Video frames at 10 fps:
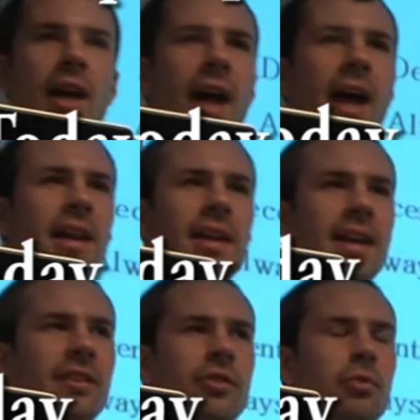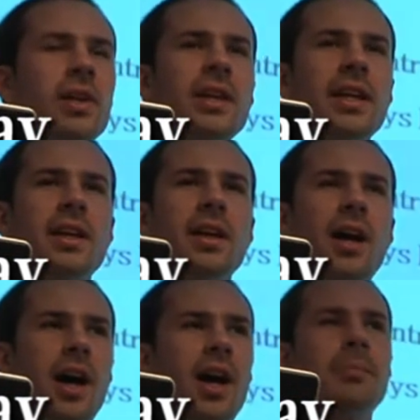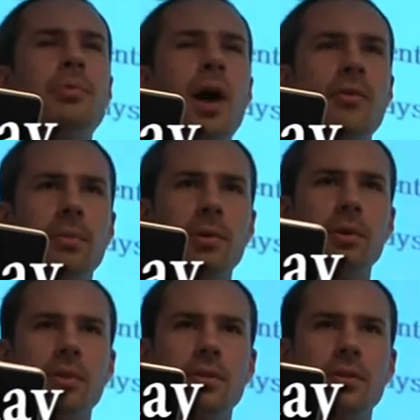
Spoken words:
and it's a really unprofitable,